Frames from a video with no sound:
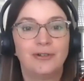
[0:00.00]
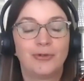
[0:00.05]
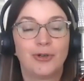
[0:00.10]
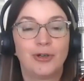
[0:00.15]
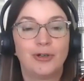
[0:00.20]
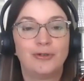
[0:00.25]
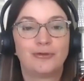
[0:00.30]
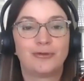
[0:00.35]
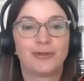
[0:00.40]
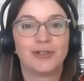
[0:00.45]

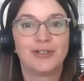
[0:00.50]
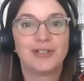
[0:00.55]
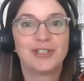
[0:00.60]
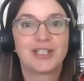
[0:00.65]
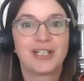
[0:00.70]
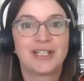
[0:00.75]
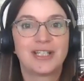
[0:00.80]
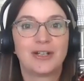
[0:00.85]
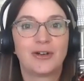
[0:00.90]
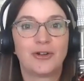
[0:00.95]
rover
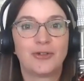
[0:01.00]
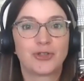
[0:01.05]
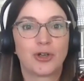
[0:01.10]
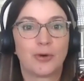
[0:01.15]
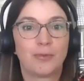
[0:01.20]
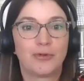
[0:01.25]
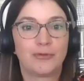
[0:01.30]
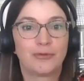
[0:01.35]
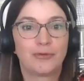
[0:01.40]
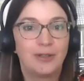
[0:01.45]
sitting on
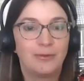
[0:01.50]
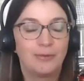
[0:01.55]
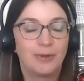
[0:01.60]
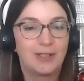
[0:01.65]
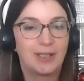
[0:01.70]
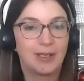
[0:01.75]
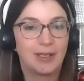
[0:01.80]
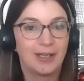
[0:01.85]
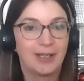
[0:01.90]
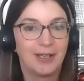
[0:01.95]
top of it
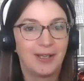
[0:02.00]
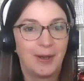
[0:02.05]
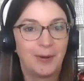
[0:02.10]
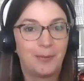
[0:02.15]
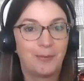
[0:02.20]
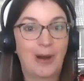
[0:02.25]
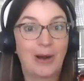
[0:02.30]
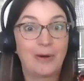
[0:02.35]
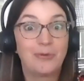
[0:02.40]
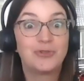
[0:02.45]
with the
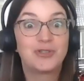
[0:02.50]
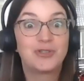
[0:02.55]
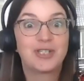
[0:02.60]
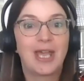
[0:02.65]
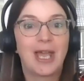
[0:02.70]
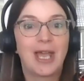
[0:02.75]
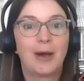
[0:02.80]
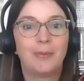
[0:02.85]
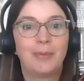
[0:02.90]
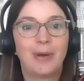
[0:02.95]
bouncy
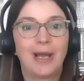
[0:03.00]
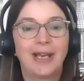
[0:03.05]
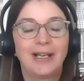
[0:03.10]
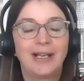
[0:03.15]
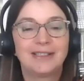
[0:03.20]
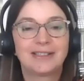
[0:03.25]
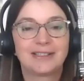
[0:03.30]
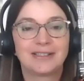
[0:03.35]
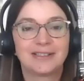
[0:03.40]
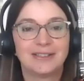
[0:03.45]

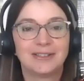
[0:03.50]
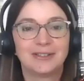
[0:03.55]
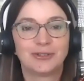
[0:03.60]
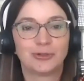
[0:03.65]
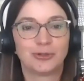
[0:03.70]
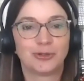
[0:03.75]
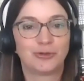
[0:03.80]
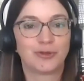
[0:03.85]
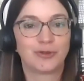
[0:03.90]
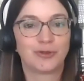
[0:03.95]
airbags
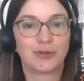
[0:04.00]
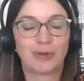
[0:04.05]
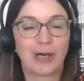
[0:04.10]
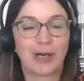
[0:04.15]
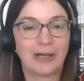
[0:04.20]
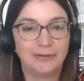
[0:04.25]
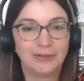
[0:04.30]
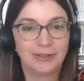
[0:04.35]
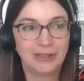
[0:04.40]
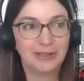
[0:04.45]
sort of
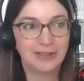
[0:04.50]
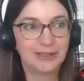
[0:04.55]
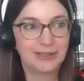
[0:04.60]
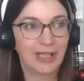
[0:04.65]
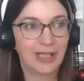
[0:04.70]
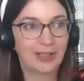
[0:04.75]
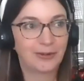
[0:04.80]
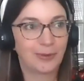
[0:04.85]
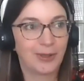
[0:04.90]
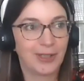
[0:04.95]
around it.
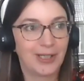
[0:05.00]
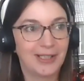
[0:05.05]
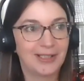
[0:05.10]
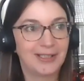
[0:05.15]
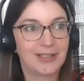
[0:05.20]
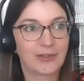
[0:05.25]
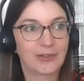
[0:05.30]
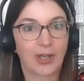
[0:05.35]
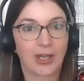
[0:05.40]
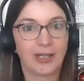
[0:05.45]
That's when I
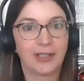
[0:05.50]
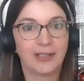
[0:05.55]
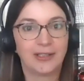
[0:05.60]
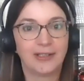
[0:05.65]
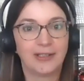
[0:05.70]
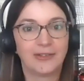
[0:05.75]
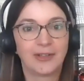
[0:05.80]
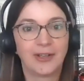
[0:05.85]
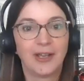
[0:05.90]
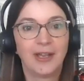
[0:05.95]

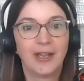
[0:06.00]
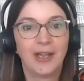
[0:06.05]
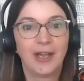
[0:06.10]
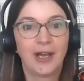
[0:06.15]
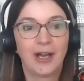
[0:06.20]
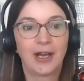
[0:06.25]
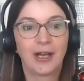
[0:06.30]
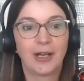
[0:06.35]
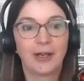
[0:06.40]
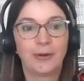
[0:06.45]
decided
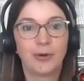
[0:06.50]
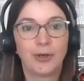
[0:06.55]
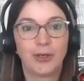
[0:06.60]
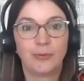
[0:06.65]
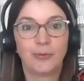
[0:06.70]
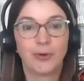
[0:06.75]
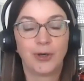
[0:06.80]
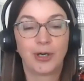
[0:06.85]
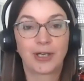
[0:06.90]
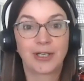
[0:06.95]
I
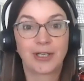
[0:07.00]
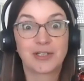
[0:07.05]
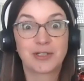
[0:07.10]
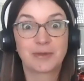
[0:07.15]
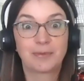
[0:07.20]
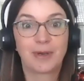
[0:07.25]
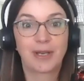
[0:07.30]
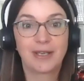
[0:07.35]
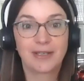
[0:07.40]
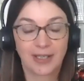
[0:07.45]
want to work in
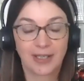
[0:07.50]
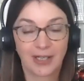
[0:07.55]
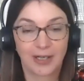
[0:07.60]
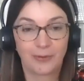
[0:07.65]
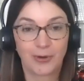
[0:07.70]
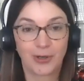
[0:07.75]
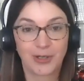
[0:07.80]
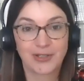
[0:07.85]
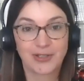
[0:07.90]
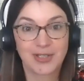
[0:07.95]
space and
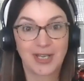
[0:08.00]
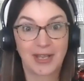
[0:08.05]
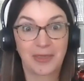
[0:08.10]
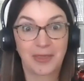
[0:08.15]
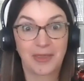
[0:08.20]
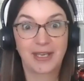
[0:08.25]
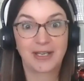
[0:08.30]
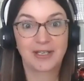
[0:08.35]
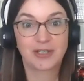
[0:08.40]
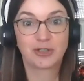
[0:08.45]
I want to
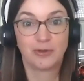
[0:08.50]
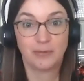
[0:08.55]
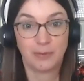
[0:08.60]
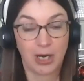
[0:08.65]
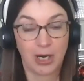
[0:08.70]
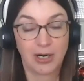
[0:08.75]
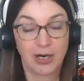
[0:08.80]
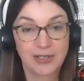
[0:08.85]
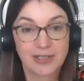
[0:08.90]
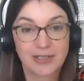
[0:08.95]
send things to
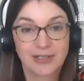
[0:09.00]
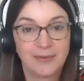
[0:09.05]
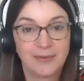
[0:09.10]
Mars.